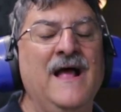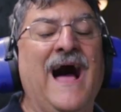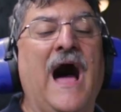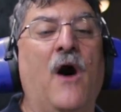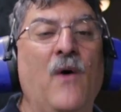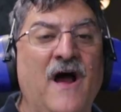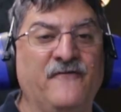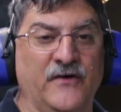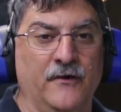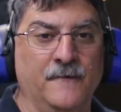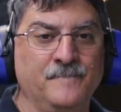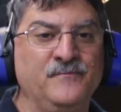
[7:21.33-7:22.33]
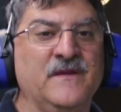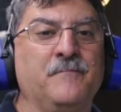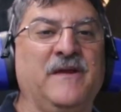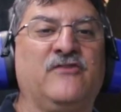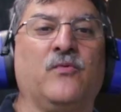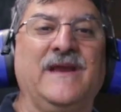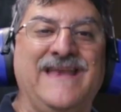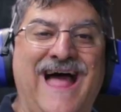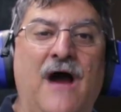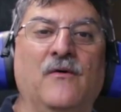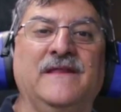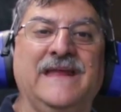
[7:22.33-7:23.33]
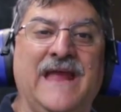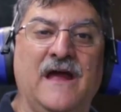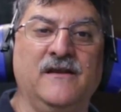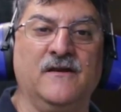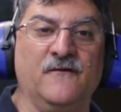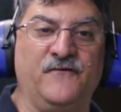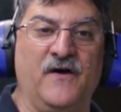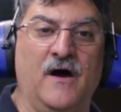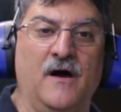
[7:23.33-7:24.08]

However, between now and the end of